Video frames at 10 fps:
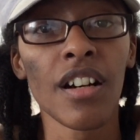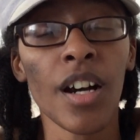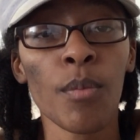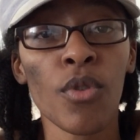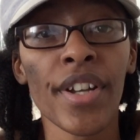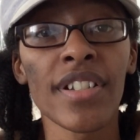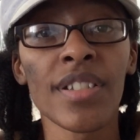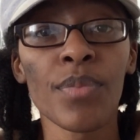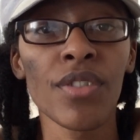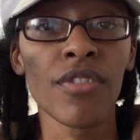a more
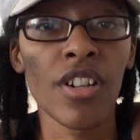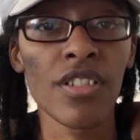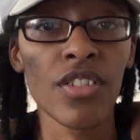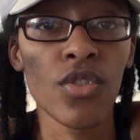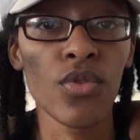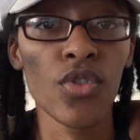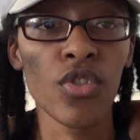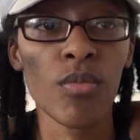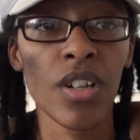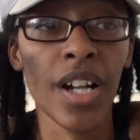experienced
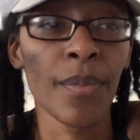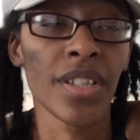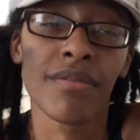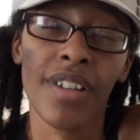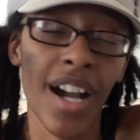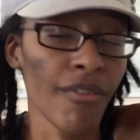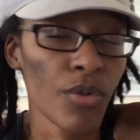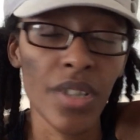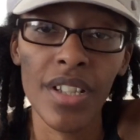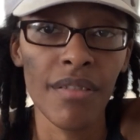YouTuber, I mean, I've
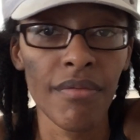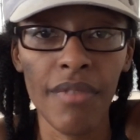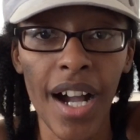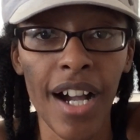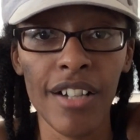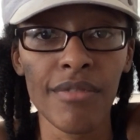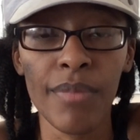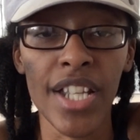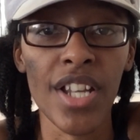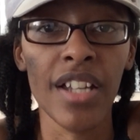only had
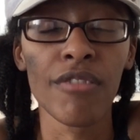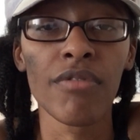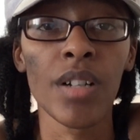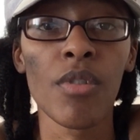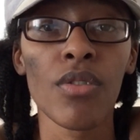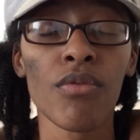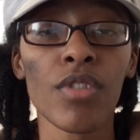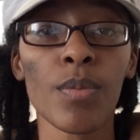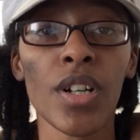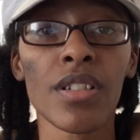my channel for about
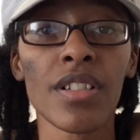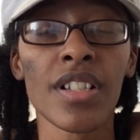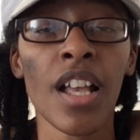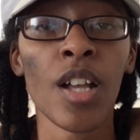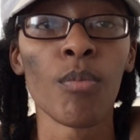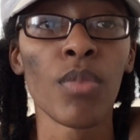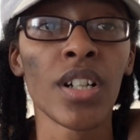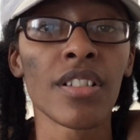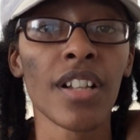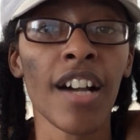3 months,
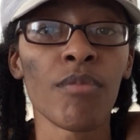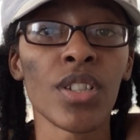but I've